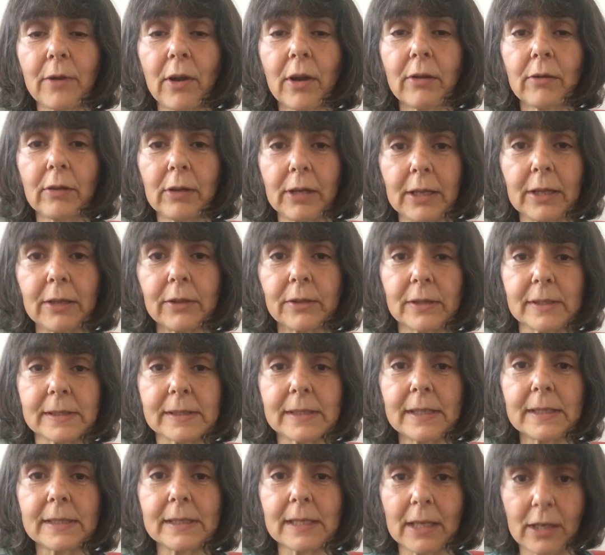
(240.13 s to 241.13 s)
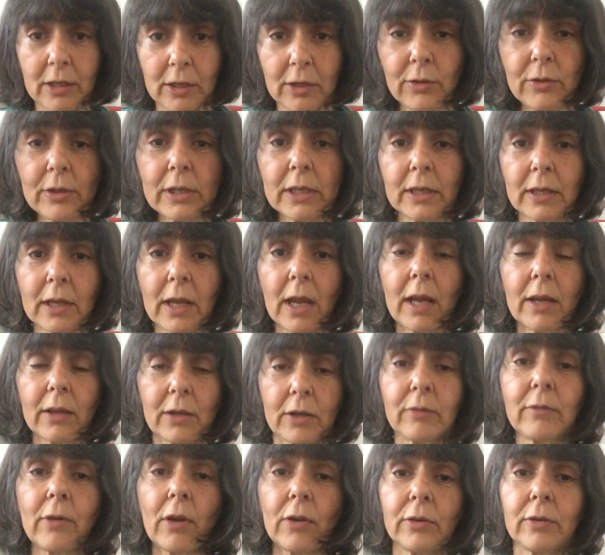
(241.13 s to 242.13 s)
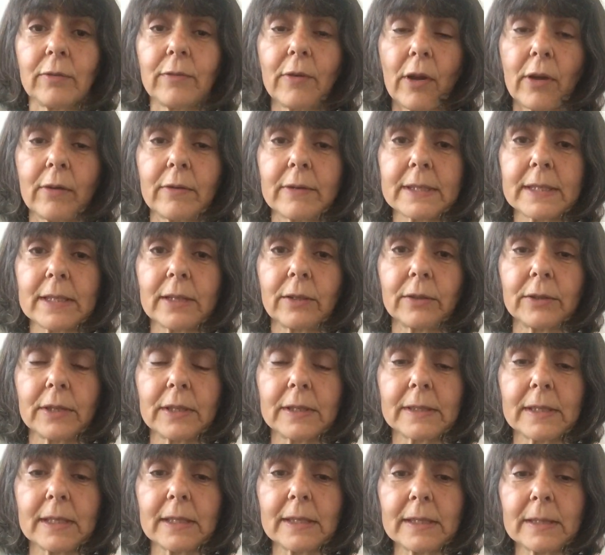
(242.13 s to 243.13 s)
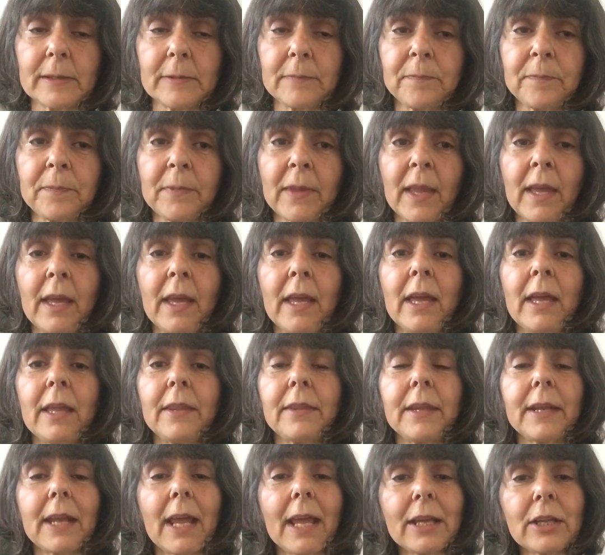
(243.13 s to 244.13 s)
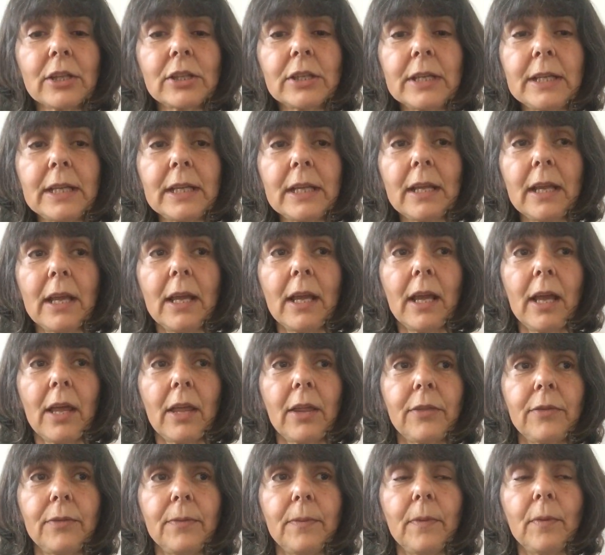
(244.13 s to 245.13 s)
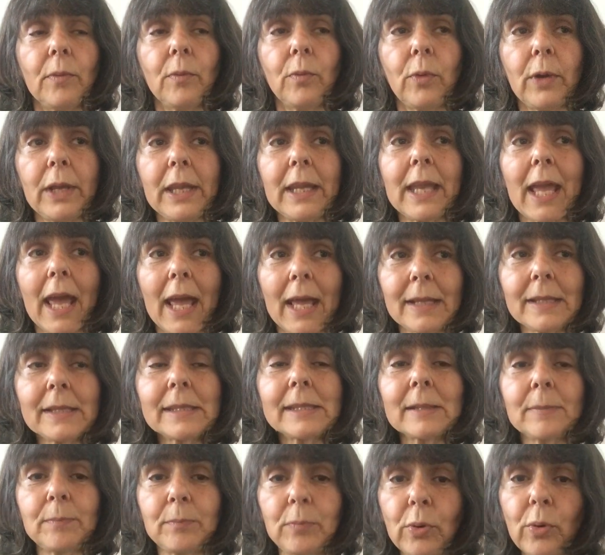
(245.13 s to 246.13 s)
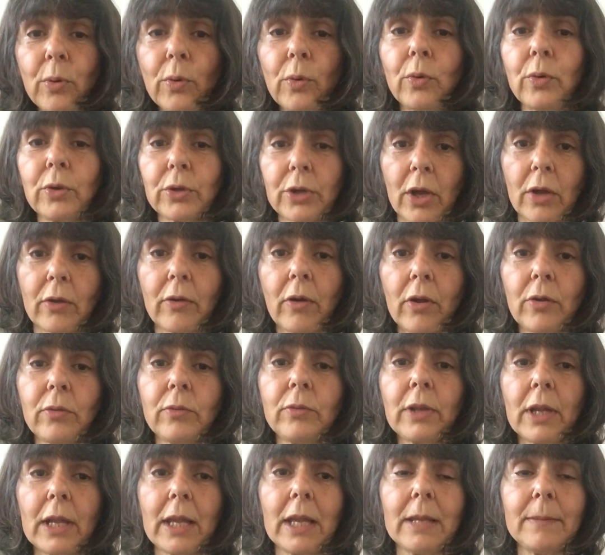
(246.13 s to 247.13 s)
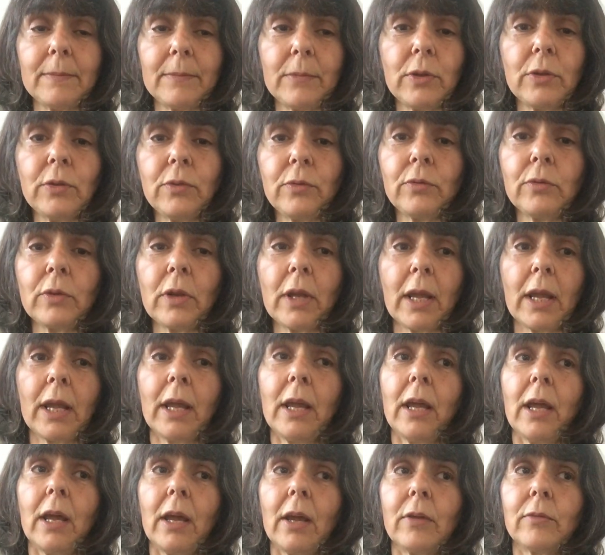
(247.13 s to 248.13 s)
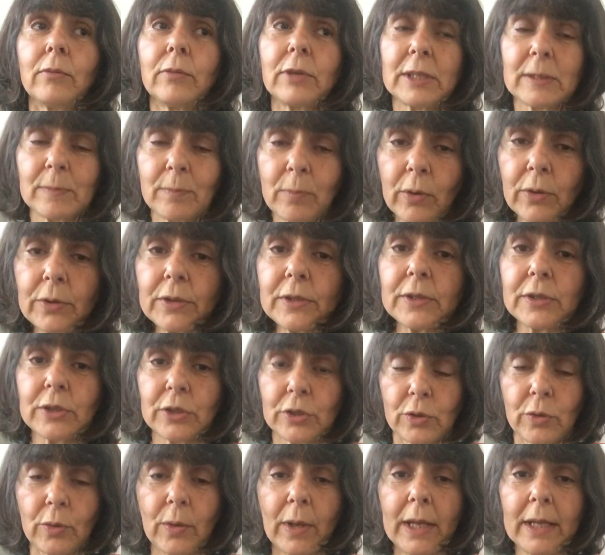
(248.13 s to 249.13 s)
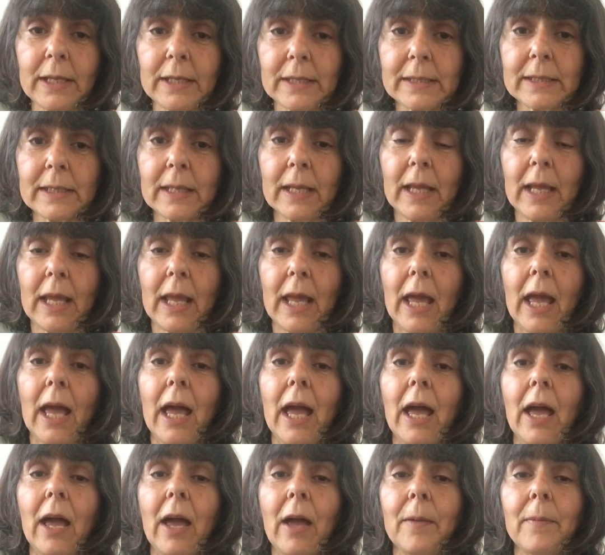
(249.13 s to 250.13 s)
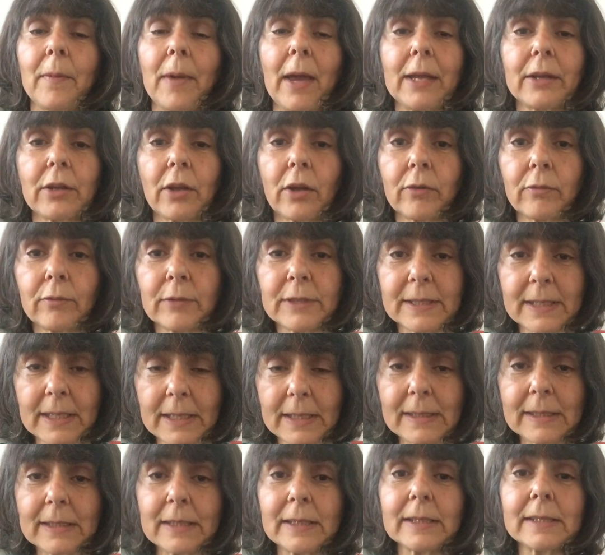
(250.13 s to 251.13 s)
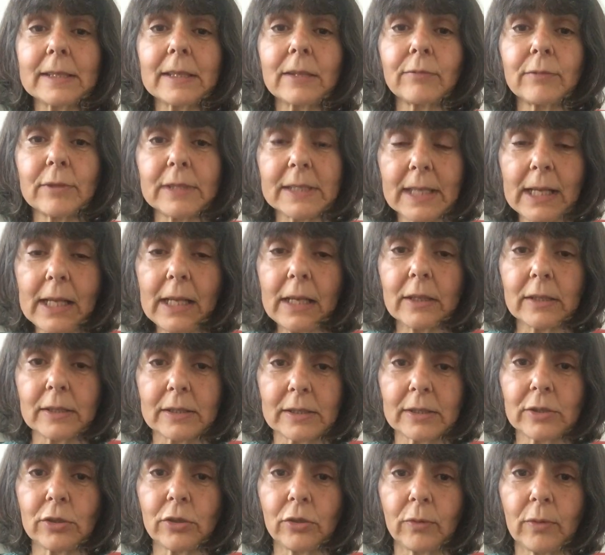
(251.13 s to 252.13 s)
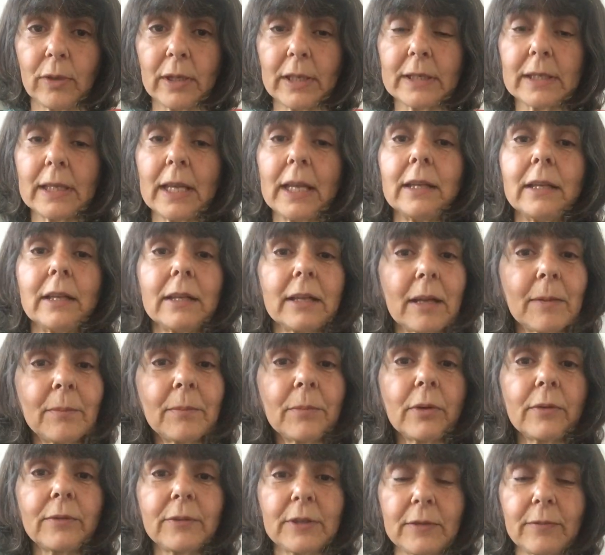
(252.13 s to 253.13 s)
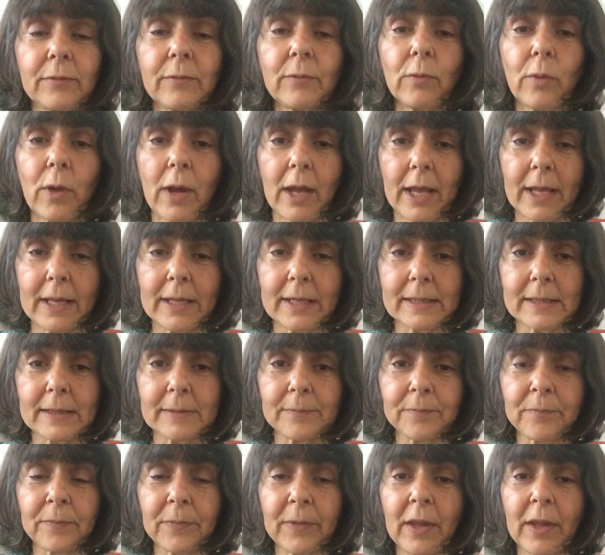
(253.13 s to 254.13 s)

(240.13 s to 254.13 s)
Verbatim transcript: viral illnesses, including coronavirus illnesses, that actually we can support our own immune response to it um, and our resistance and resilience to it in a number of different ways.